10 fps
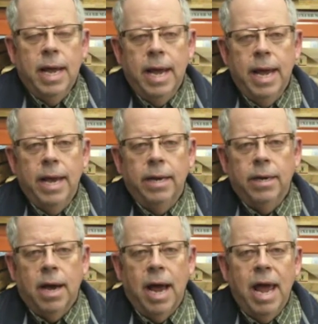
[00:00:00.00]
And
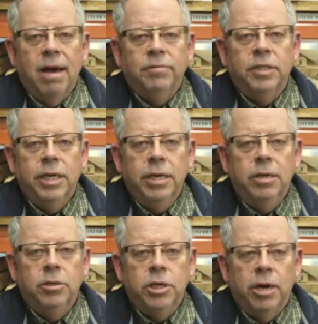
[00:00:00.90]
I have
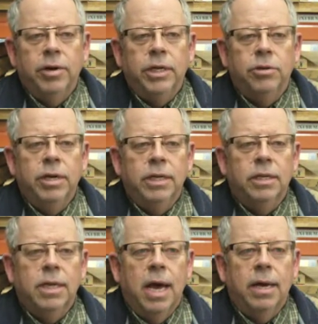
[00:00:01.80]
seen cherry trees
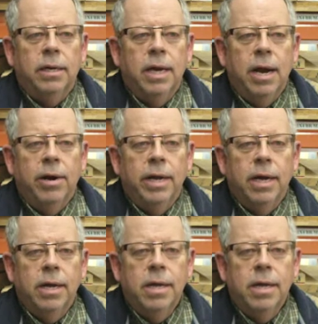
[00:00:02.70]
in that area